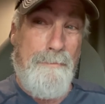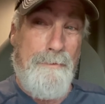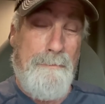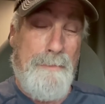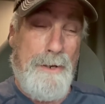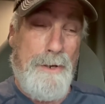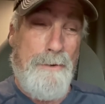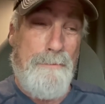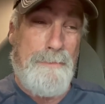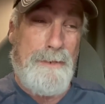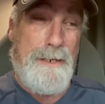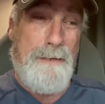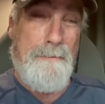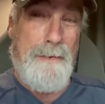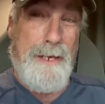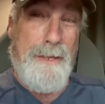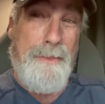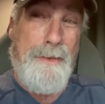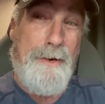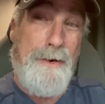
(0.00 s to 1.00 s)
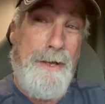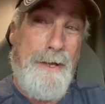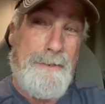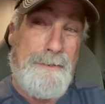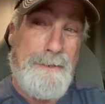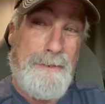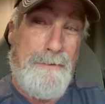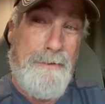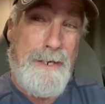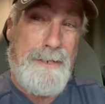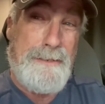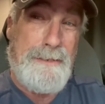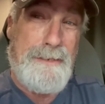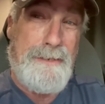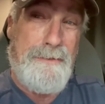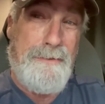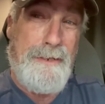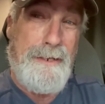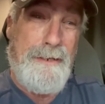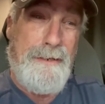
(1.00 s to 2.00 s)
from my hometown, and their house across the
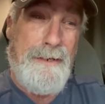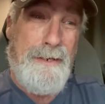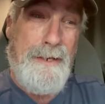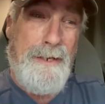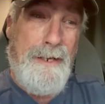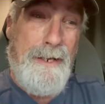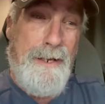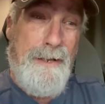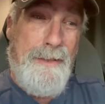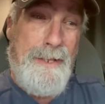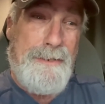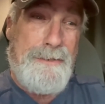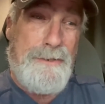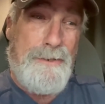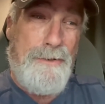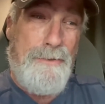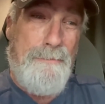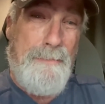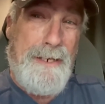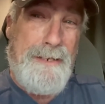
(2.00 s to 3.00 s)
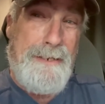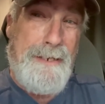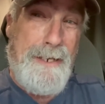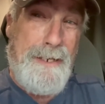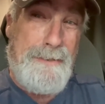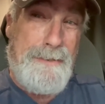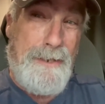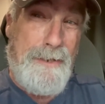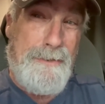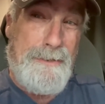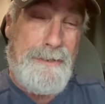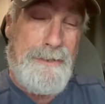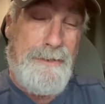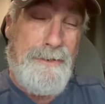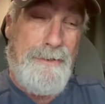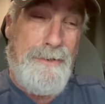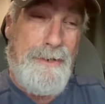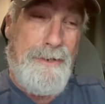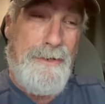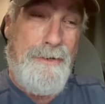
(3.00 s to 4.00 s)
street. They sold my dad's art
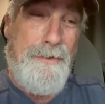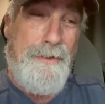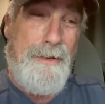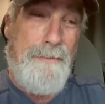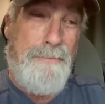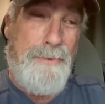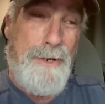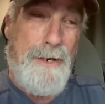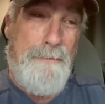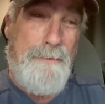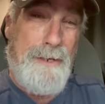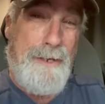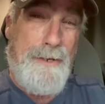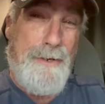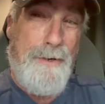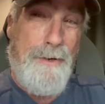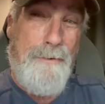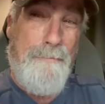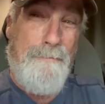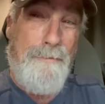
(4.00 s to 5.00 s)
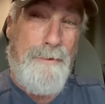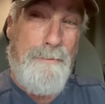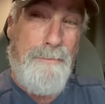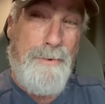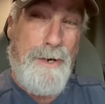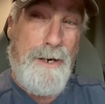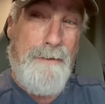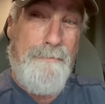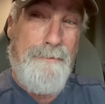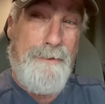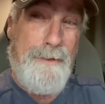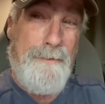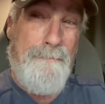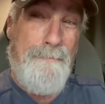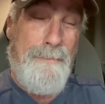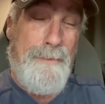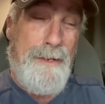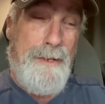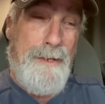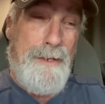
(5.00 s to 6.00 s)
studio and their primary home for a profit.
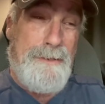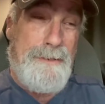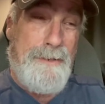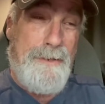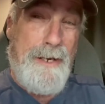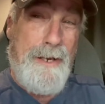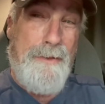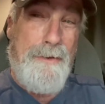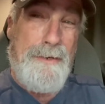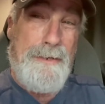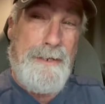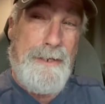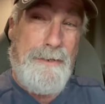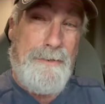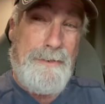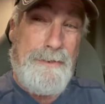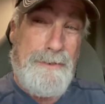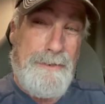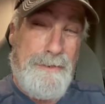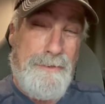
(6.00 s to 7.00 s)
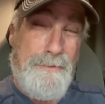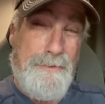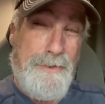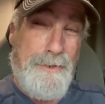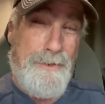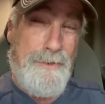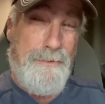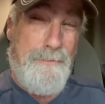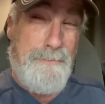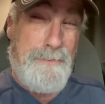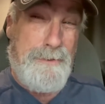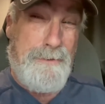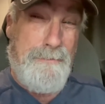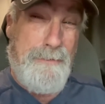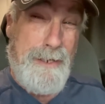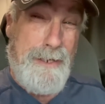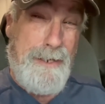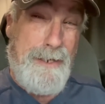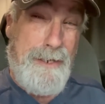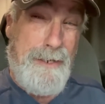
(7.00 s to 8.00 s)
So now they're down to two homes
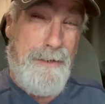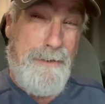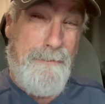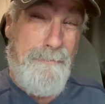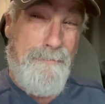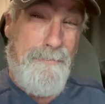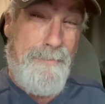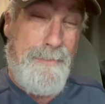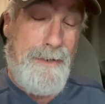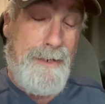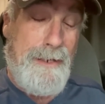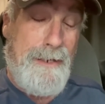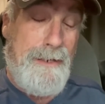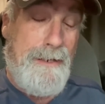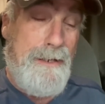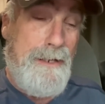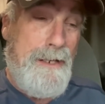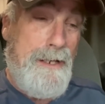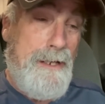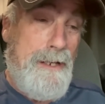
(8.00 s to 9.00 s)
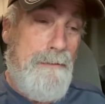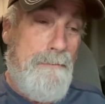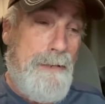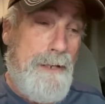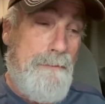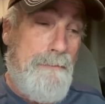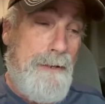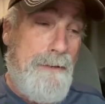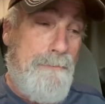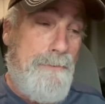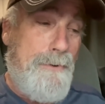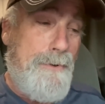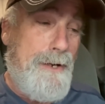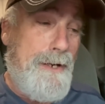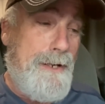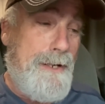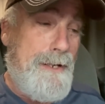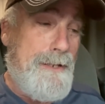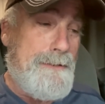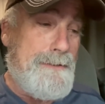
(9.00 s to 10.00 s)
right now. Okay. But my
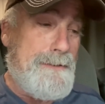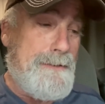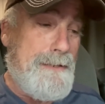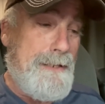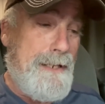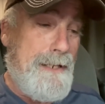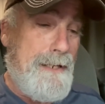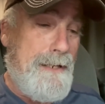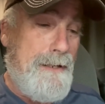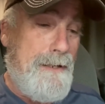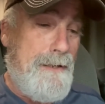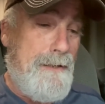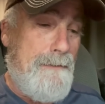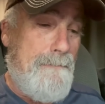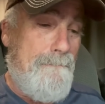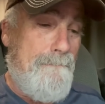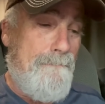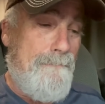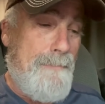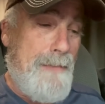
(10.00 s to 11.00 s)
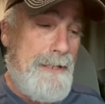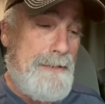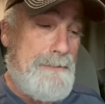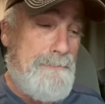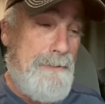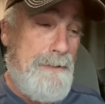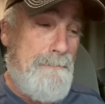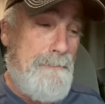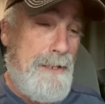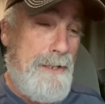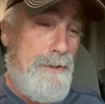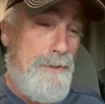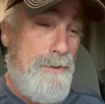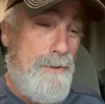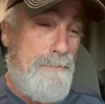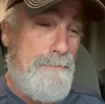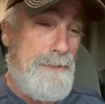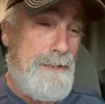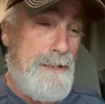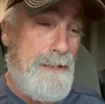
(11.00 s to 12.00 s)
point is that um, that's been my
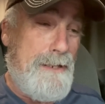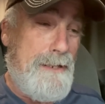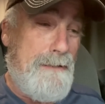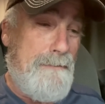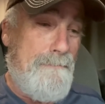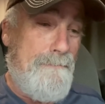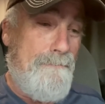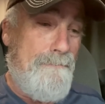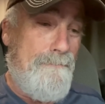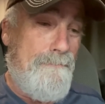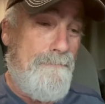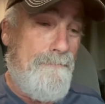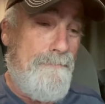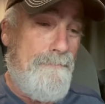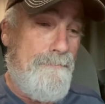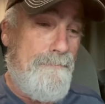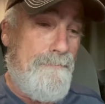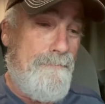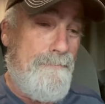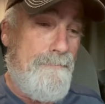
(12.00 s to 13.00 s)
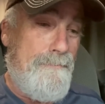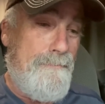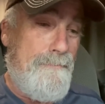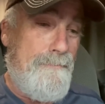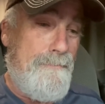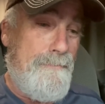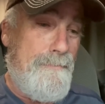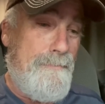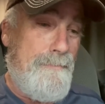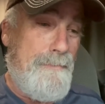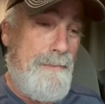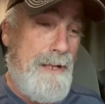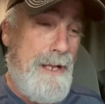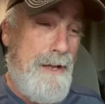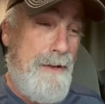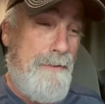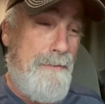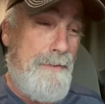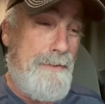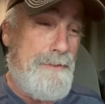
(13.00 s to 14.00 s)
home time.
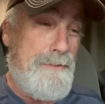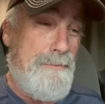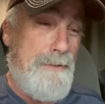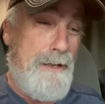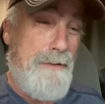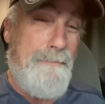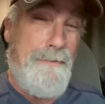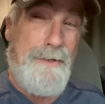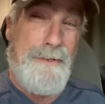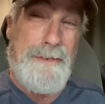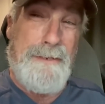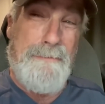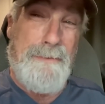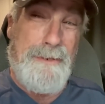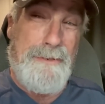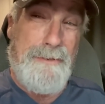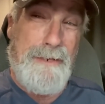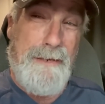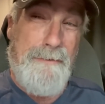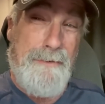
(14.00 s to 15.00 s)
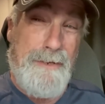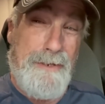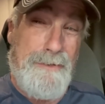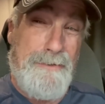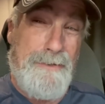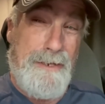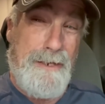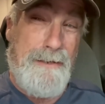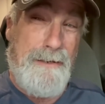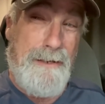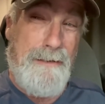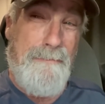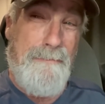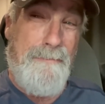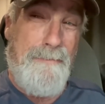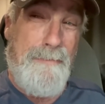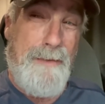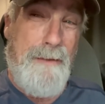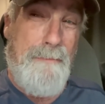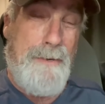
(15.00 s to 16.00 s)
Out of the 12 years I've been driving a truck,
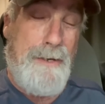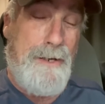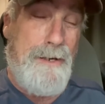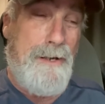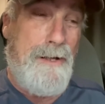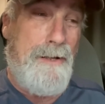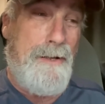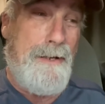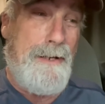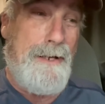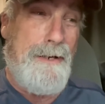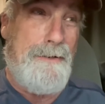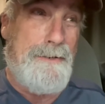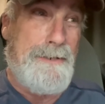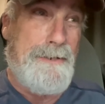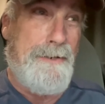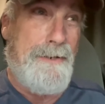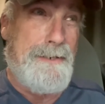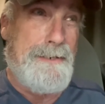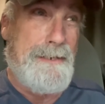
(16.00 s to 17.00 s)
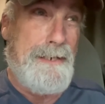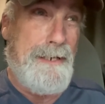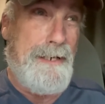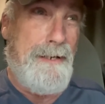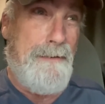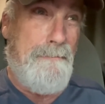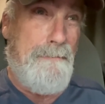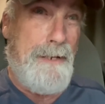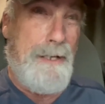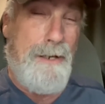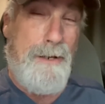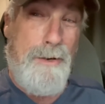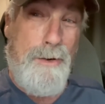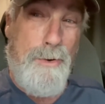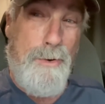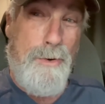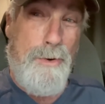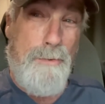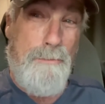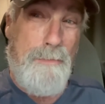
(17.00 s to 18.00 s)
I've been calling Arizona City my
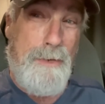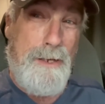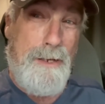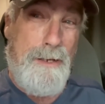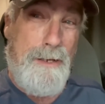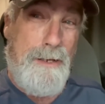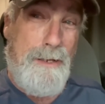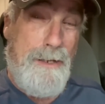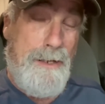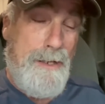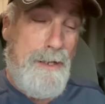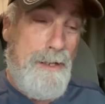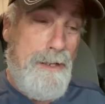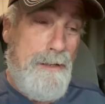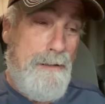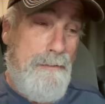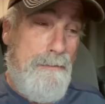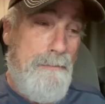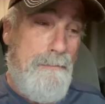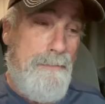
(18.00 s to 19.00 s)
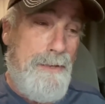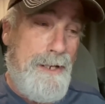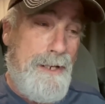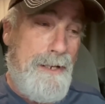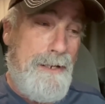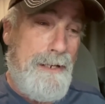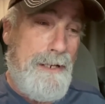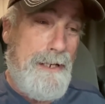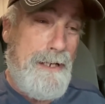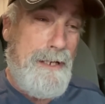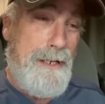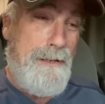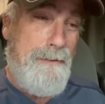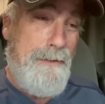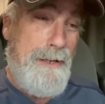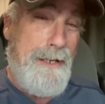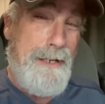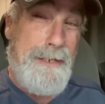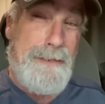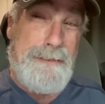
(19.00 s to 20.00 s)
home but uh,
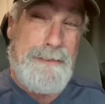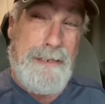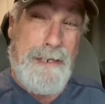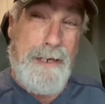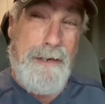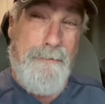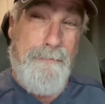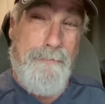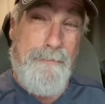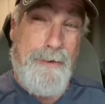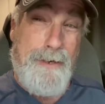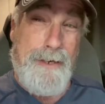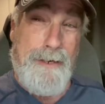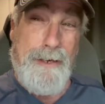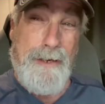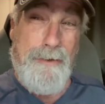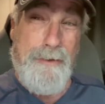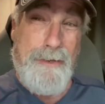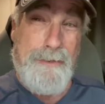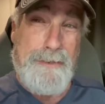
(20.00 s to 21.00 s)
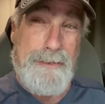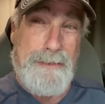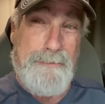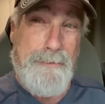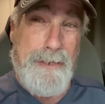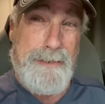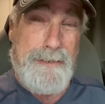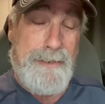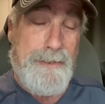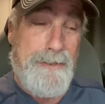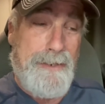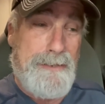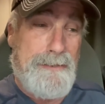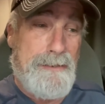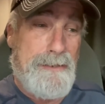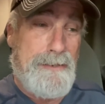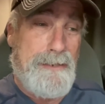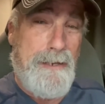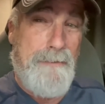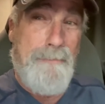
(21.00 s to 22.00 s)
and it's kind of funny. I'll, I'll just mention this
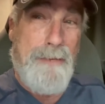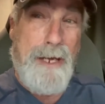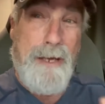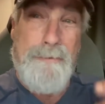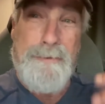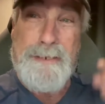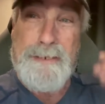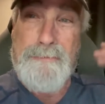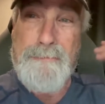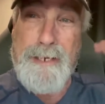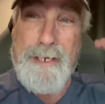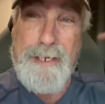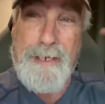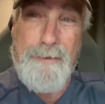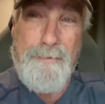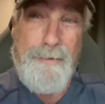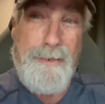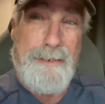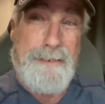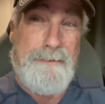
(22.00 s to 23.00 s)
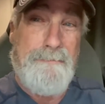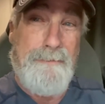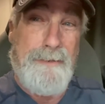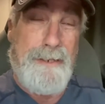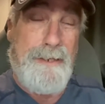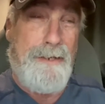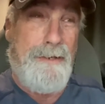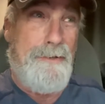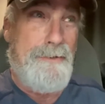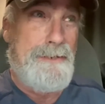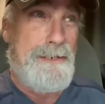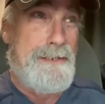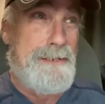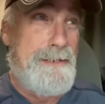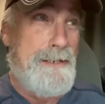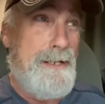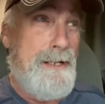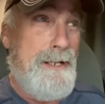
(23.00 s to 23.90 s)
because I'm, I'm just making this video, just